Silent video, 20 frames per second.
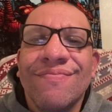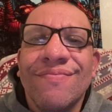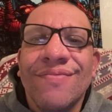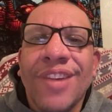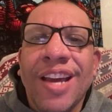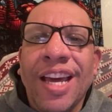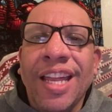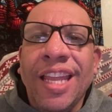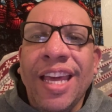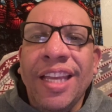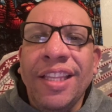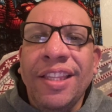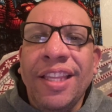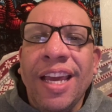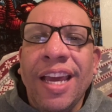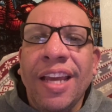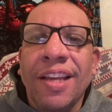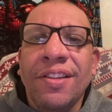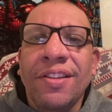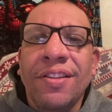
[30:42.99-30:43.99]
I like
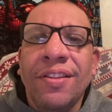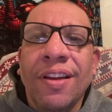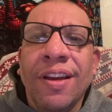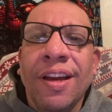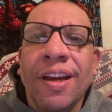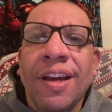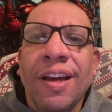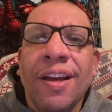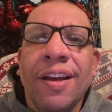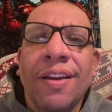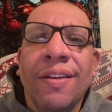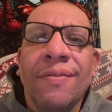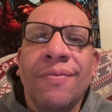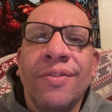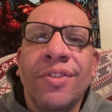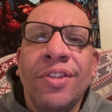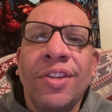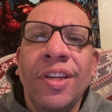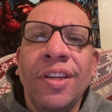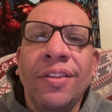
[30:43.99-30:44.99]
that
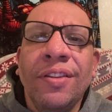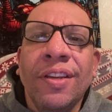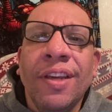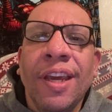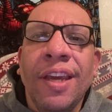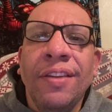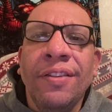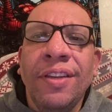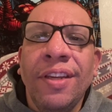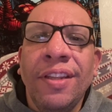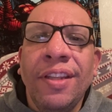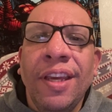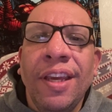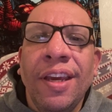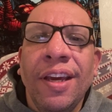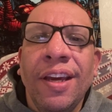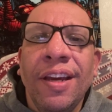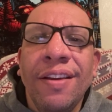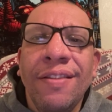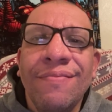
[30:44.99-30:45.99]
cheese
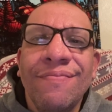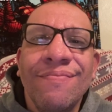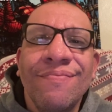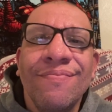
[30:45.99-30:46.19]
quesadilla.